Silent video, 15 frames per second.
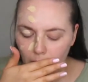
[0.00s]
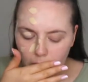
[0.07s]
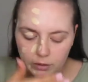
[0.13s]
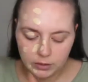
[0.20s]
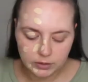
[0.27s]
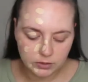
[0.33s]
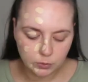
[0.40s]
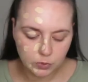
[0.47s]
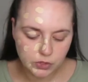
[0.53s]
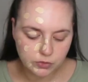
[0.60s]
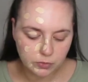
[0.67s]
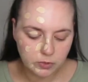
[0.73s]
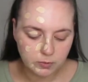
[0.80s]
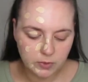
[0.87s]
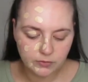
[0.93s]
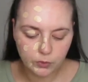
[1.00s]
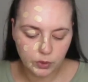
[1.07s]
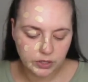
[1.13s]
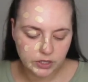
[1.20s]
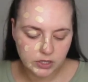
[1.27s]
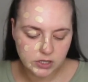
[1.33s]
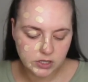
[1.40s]
What's wrong with my
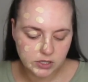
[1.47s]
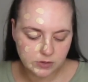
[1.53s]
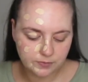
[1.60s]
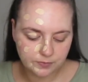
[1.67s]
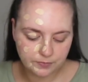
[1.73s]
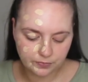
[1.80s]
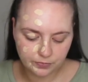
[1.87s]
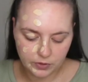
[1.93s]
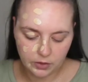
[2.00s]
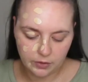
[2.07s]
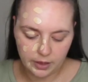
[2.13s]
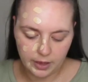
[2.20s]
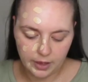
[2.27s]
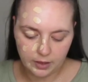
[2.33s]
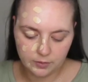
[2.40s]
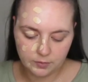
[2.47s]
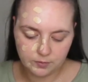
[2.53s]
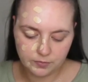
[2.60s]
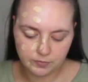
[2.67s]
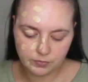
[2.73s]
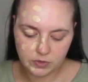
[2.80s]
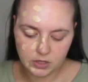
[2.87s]
voice? Okay.
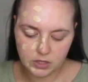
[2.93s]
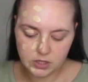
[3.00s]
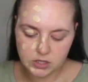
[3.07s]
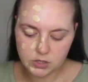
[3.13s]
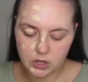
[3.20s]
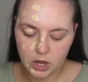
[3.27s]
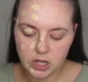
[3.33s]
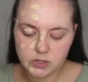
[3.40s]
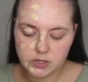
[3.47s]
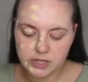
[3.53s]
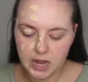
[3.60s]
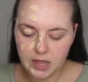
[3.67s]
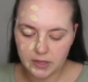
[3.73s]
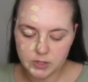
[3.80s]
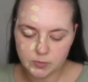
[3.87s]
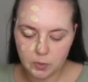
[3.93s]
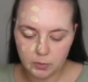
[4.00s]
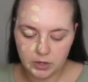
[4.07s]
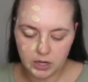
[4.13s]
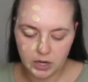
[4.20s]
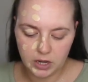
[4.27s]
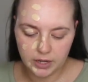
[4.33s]
So I'd say that's
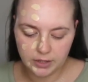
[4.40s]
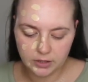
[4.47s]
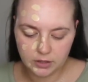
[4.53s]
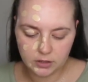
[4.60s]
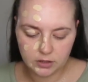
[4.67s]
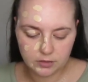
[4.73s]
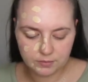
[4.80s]
probably like